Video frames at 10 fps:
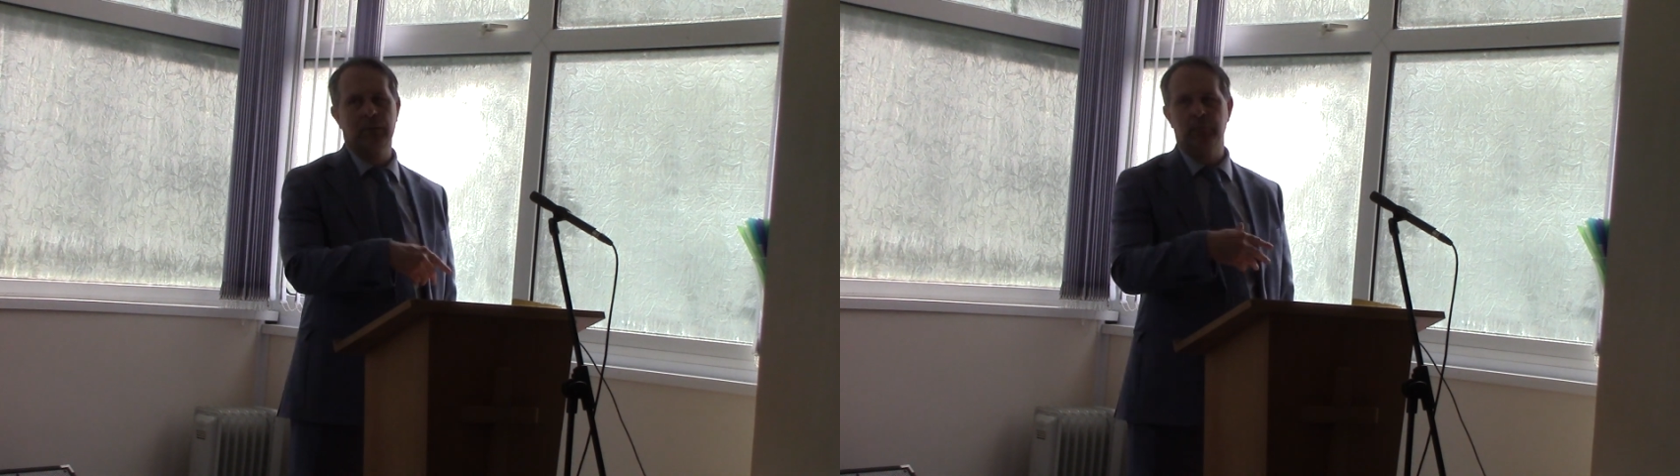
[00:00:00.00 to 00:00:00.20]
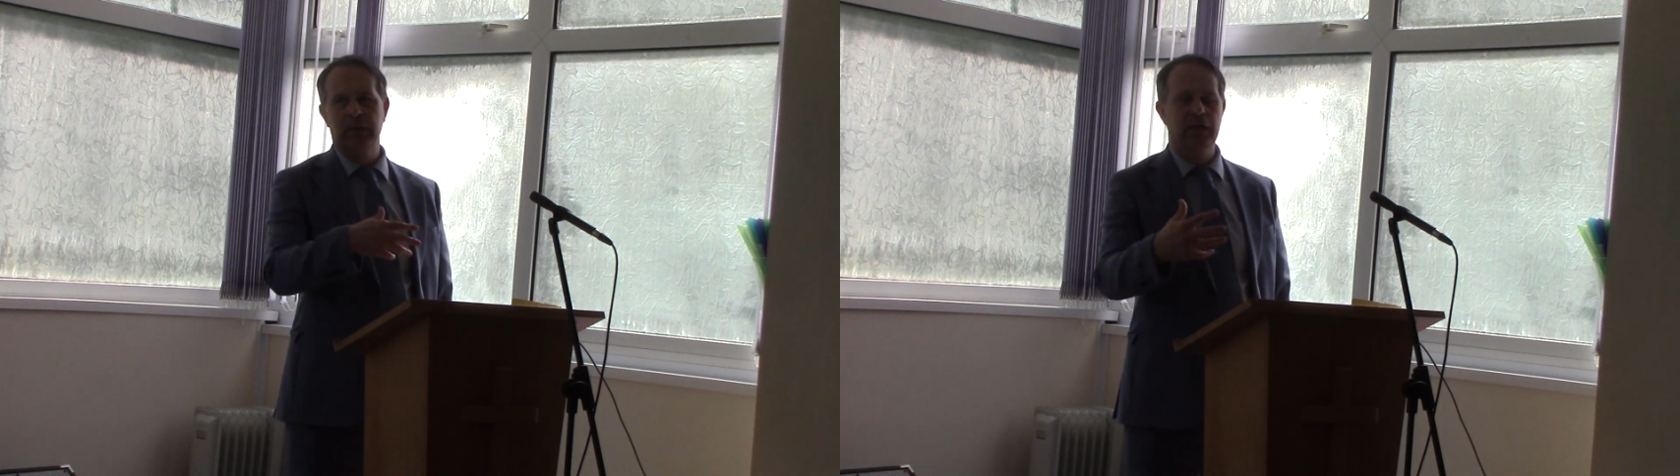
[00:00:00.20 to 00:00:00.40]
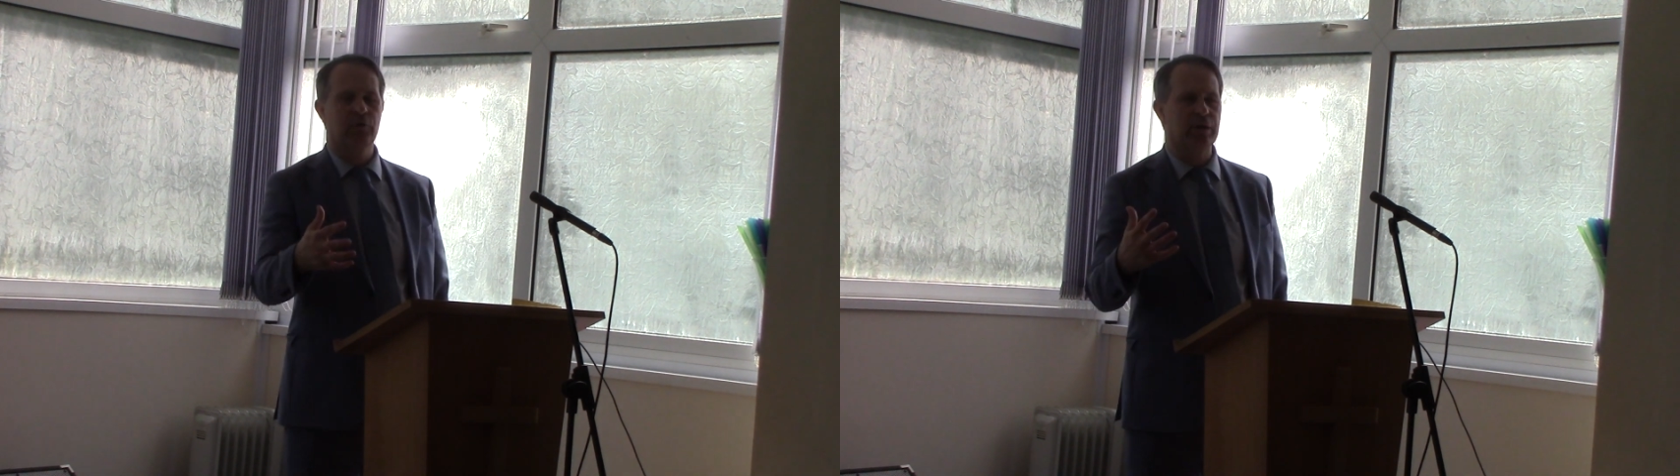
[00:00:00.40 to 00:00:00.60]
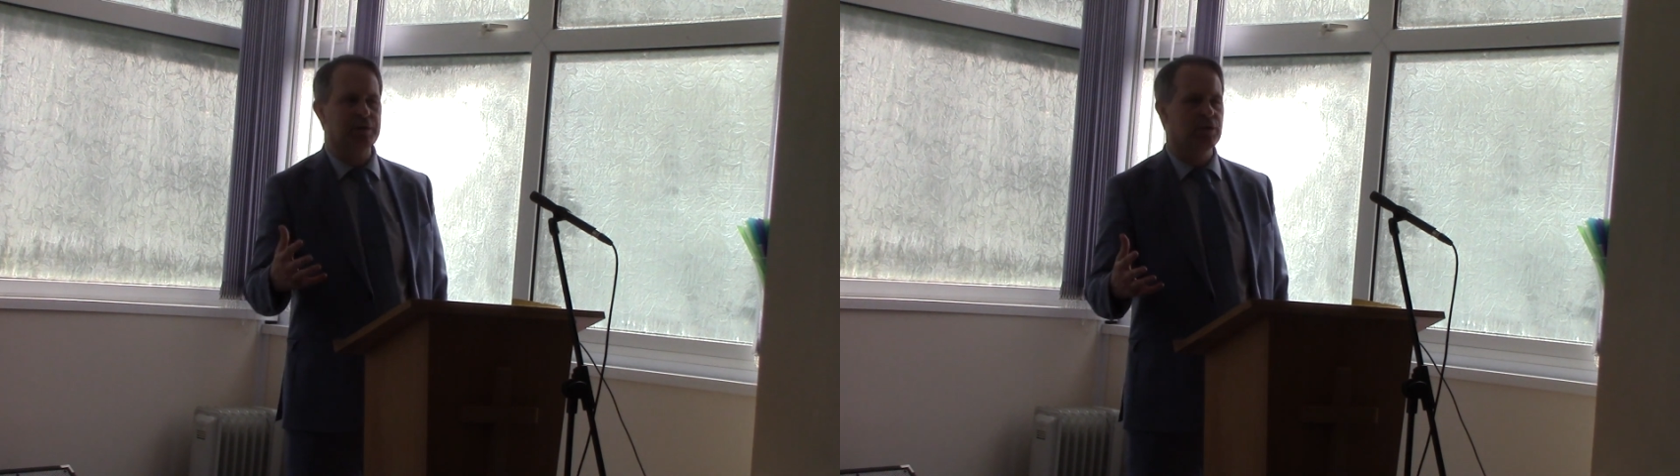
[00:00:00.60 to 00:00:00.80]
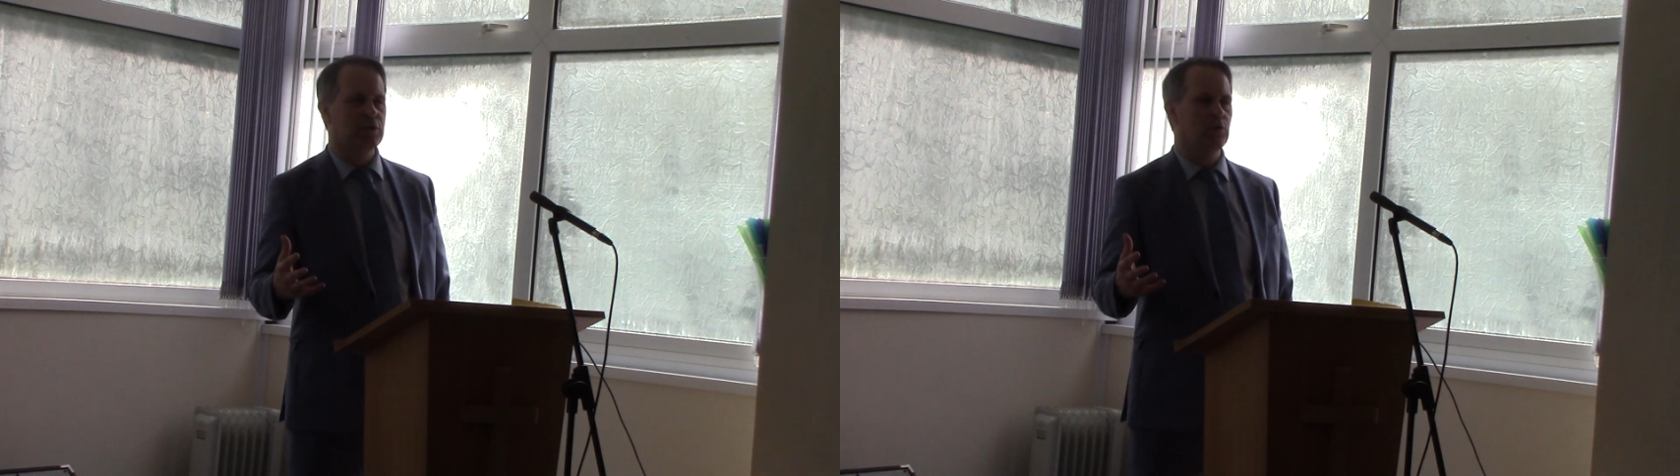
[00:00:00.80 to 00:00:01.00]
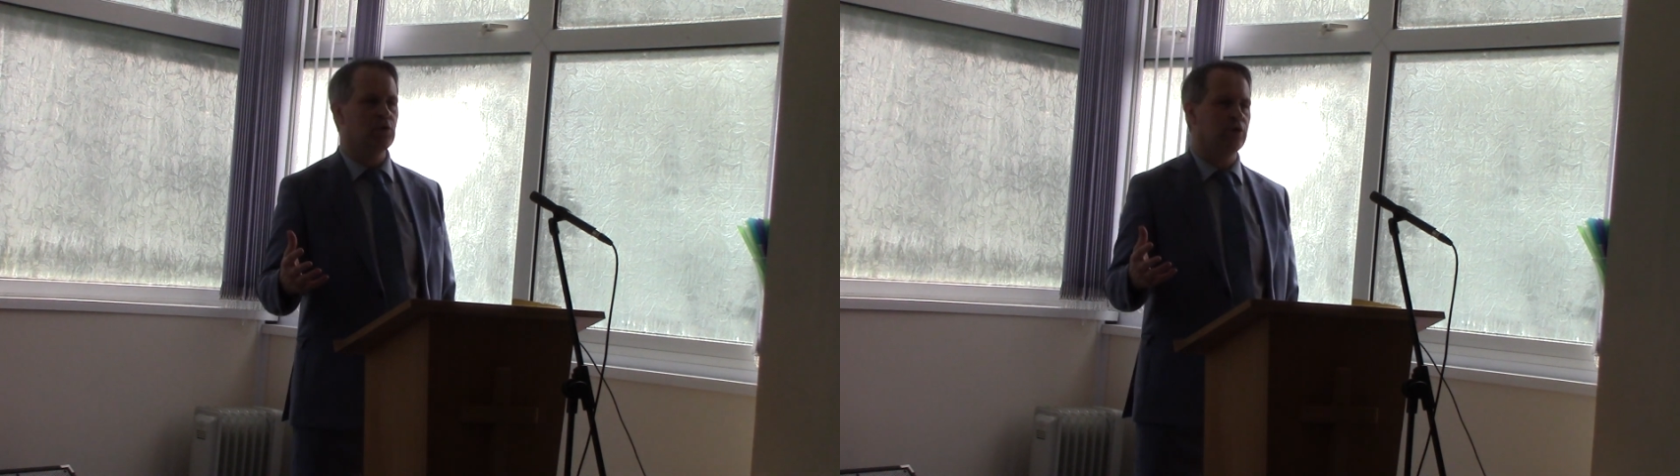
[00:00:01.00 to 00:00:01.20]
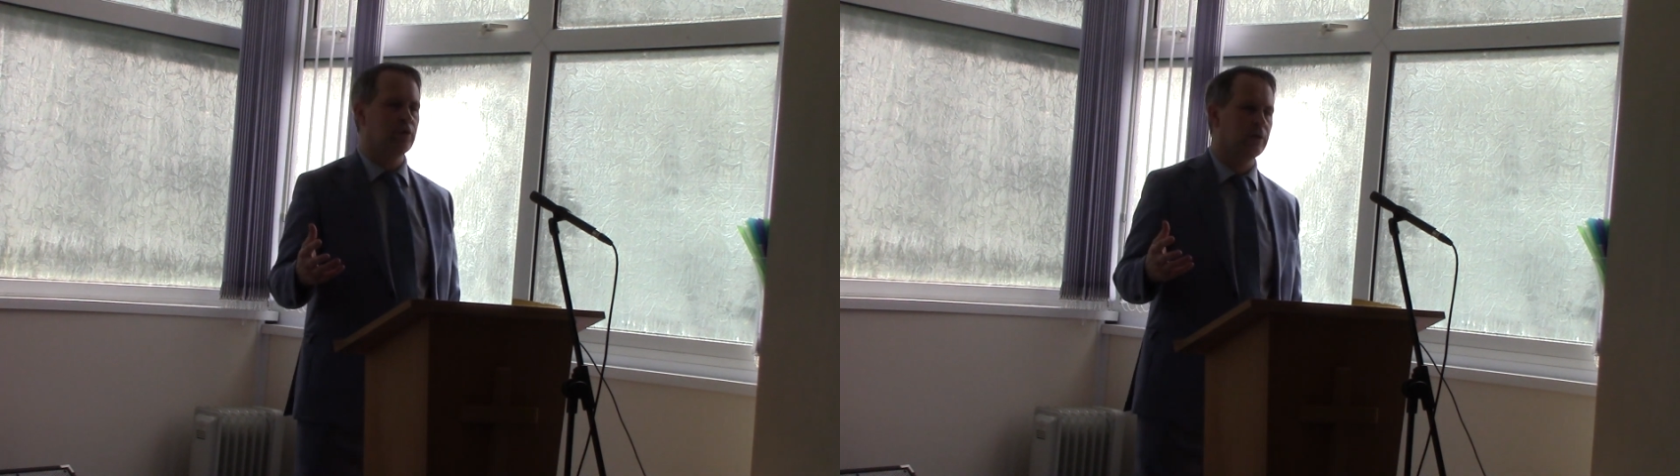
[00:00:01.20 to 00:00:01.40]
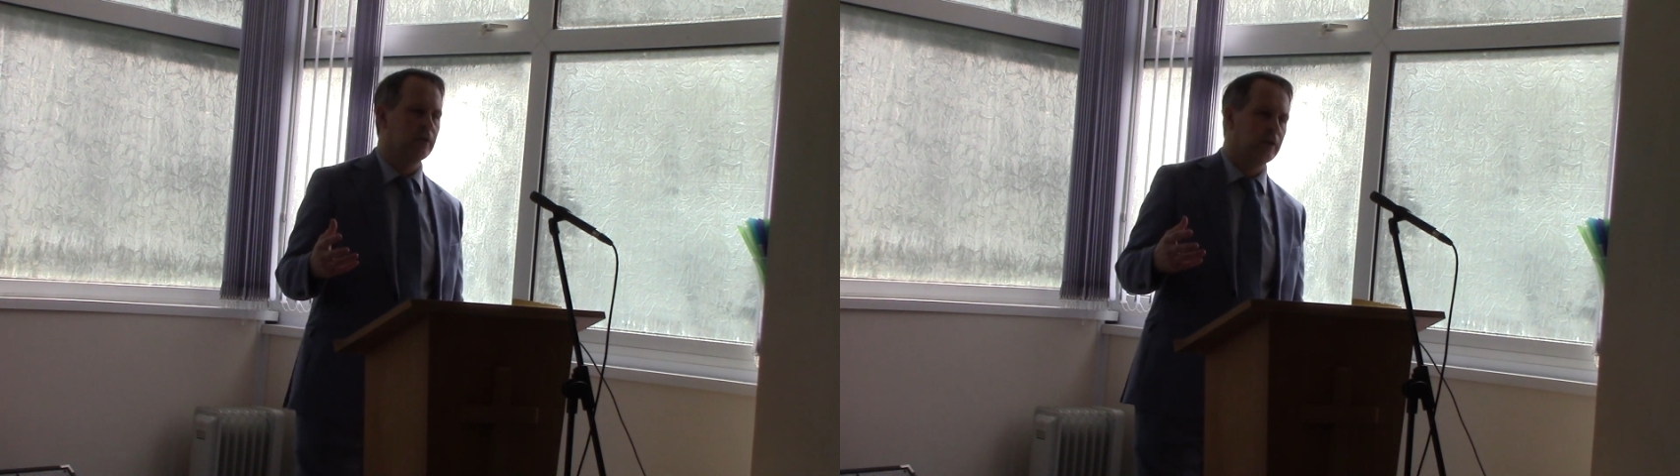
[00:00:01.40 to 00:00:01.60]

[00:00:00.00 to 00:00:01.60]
Making restitution